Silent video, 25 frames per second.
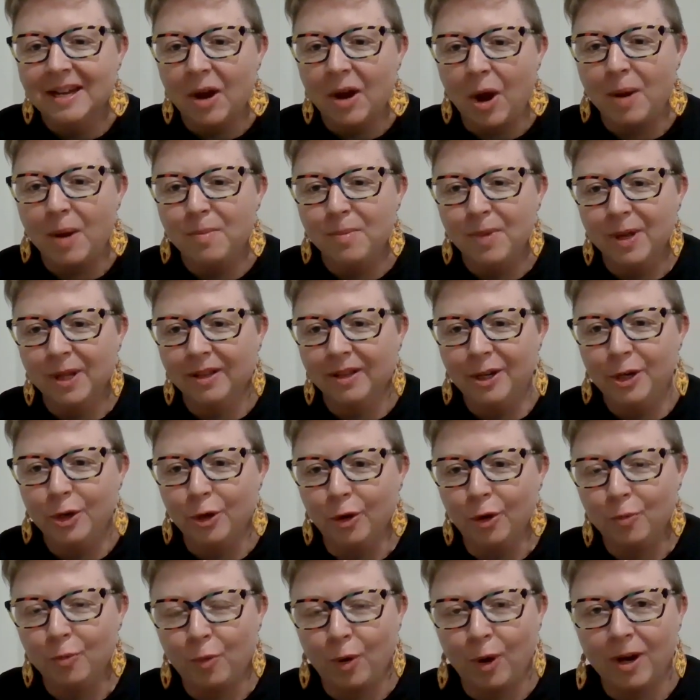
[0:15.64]
I'm Melanie
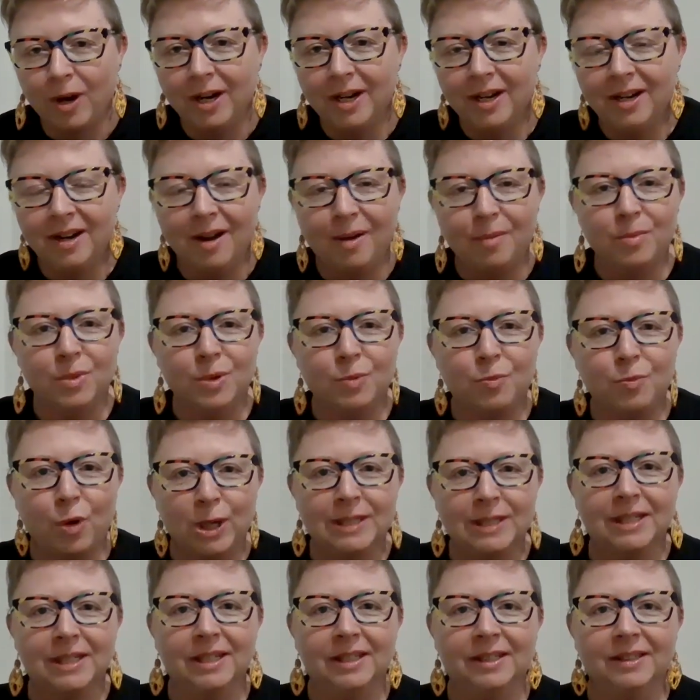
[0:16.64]
O'Brien. I'm the
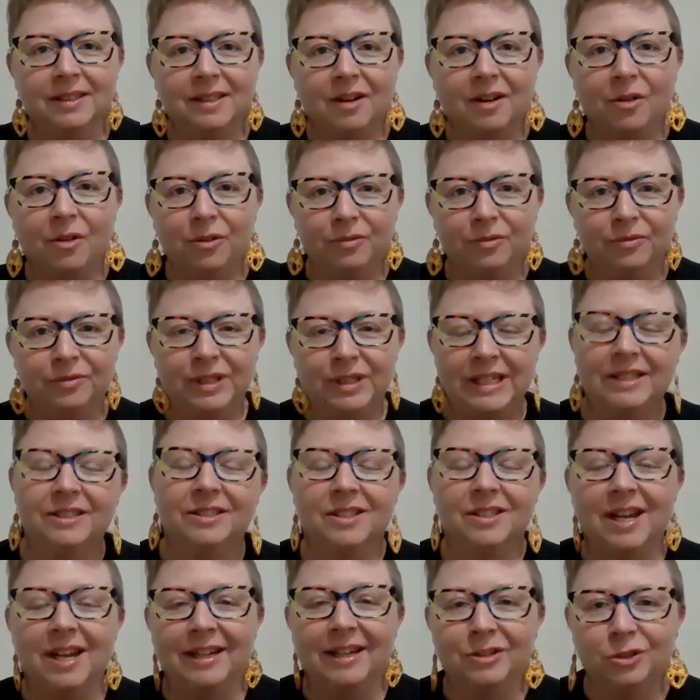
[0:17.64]
president of the
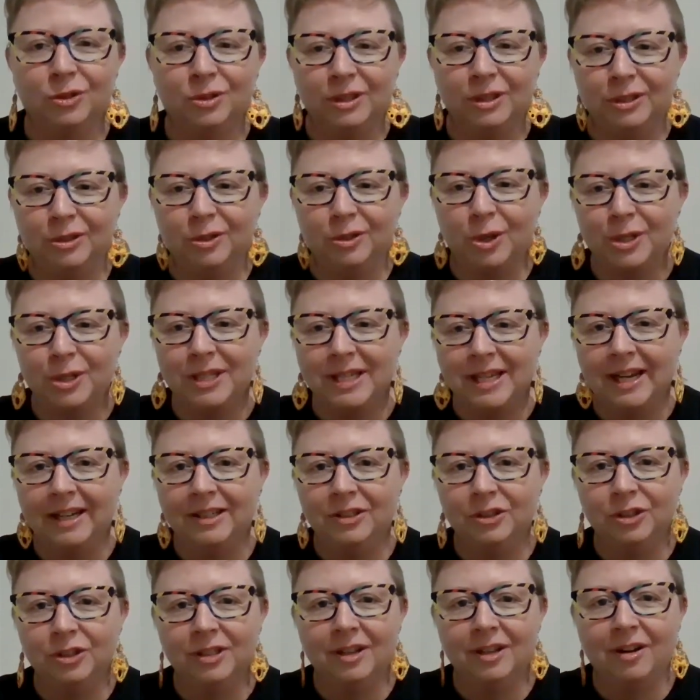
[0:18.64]
International
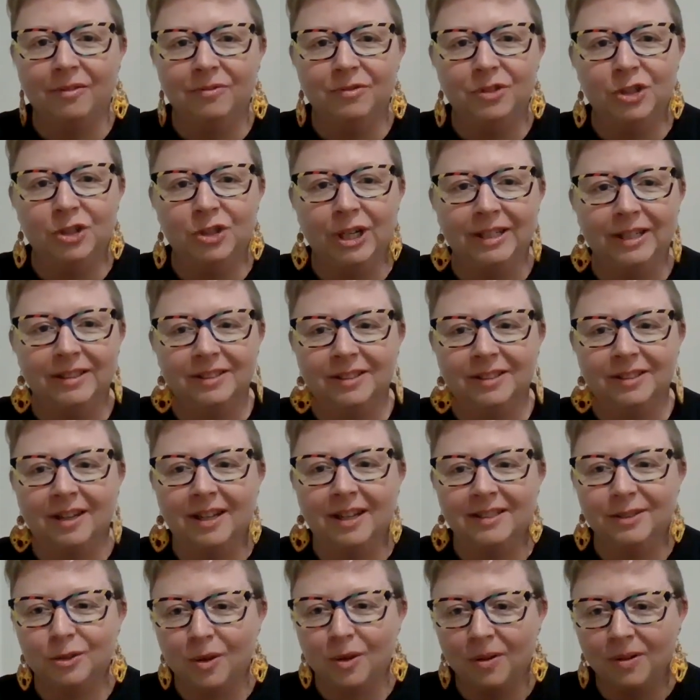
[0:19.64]
Association of
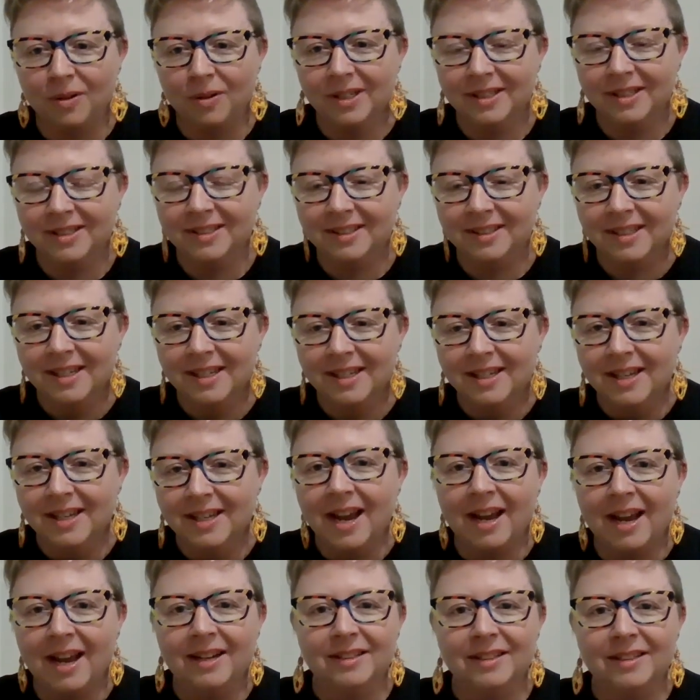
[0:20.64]
Genocide Scholars,
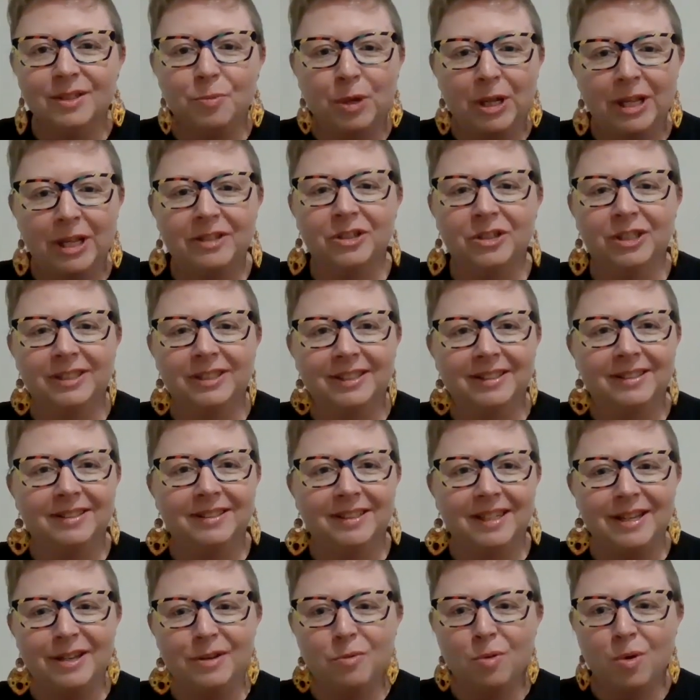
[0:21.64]
and it's a pleasure to
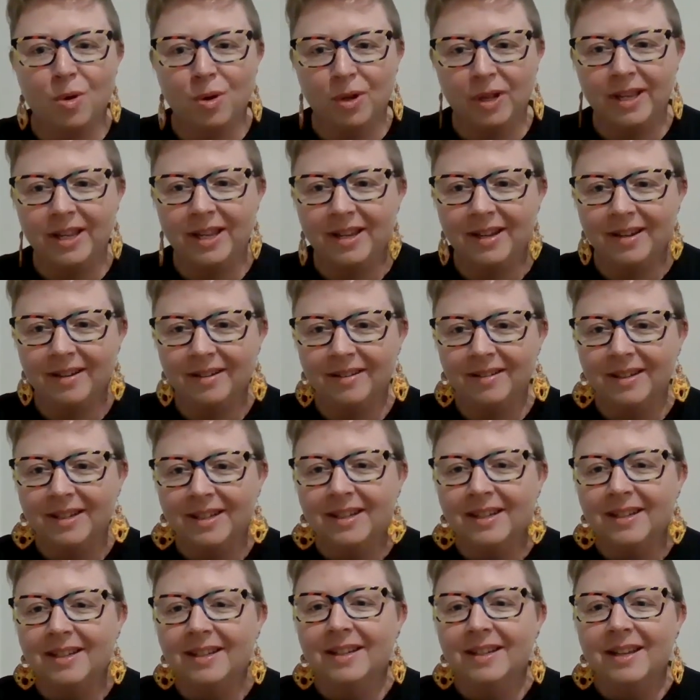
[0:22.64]
see you all here.
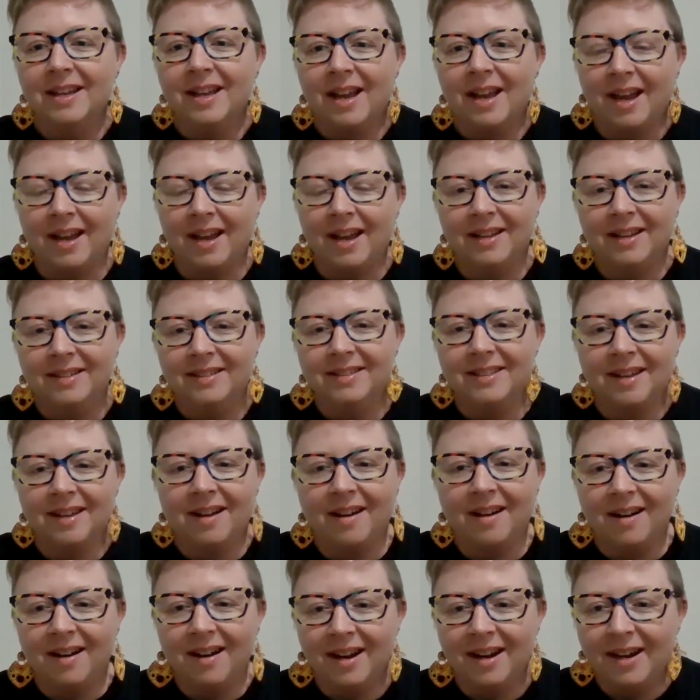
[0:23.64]
And
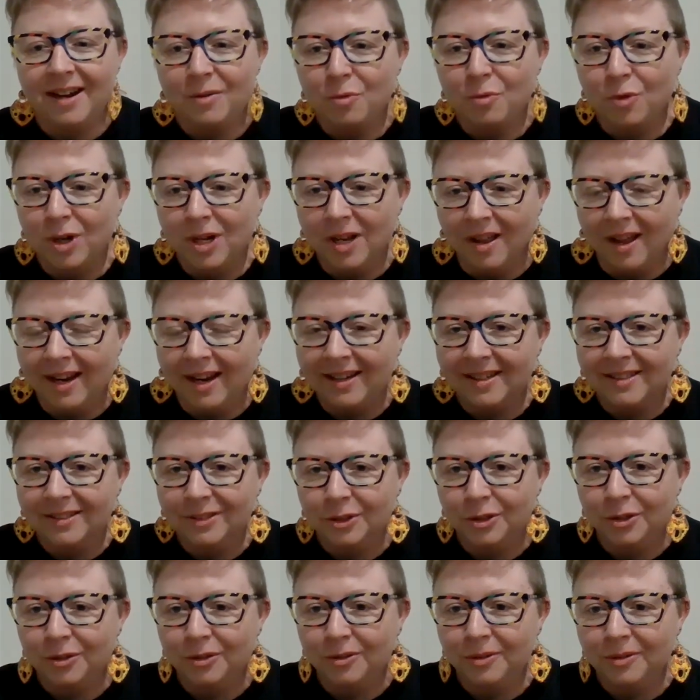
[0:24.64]
I would like
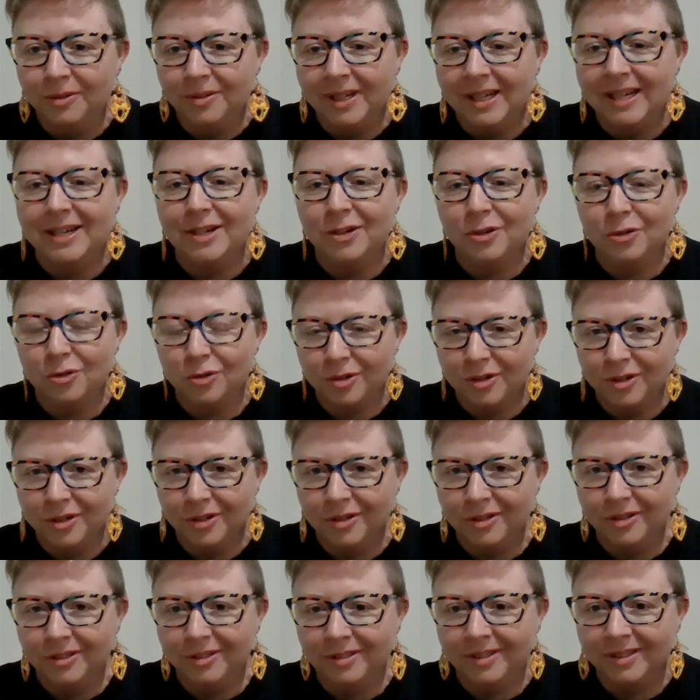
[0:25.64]
to
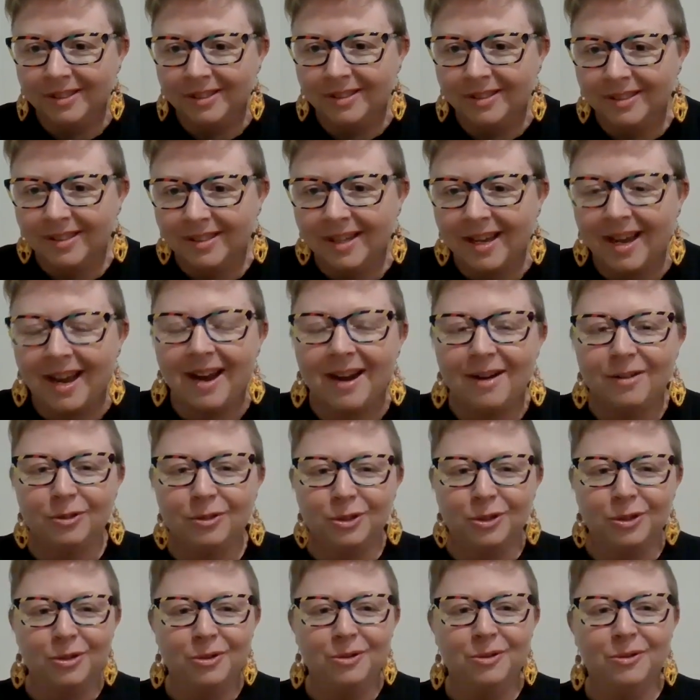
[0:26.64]
introduce our
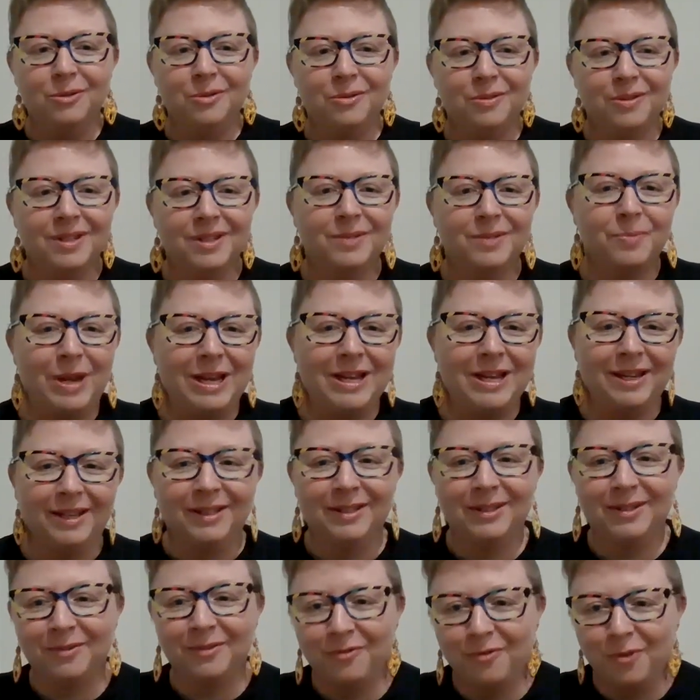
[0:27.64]
two
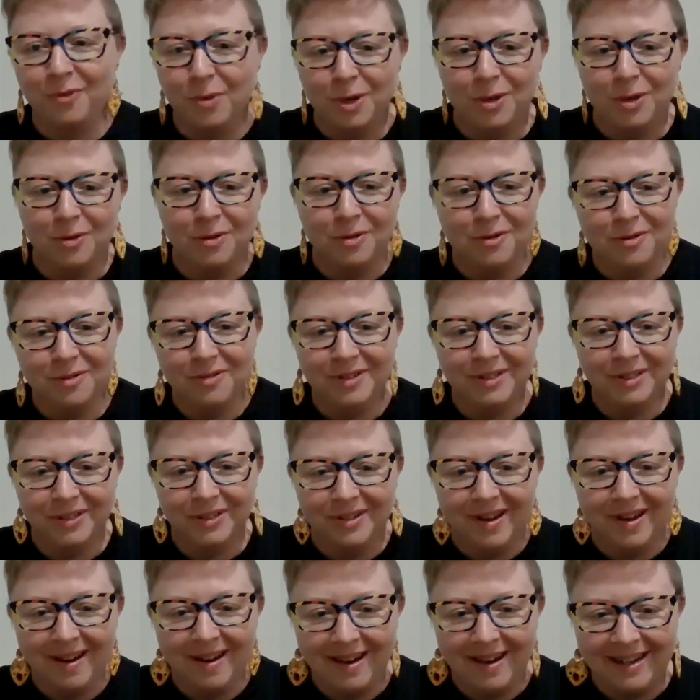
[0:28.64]
speakers for you
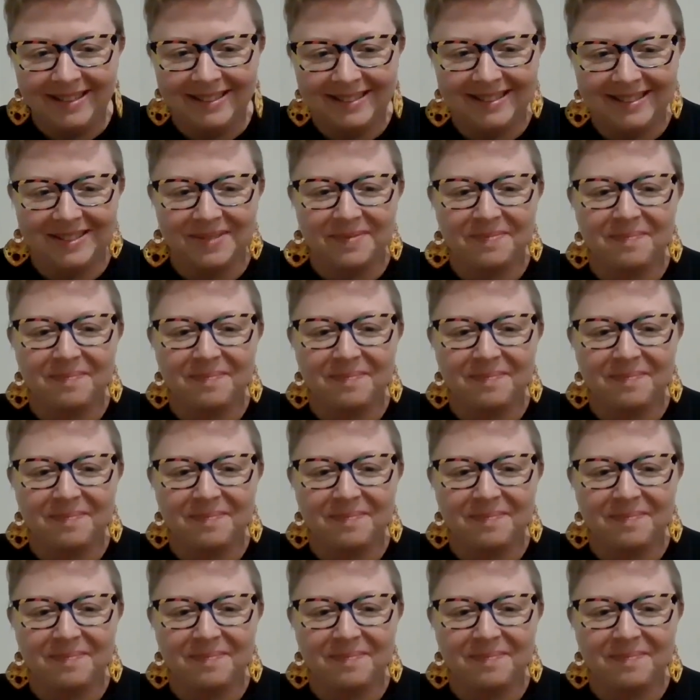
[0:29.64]
tonight.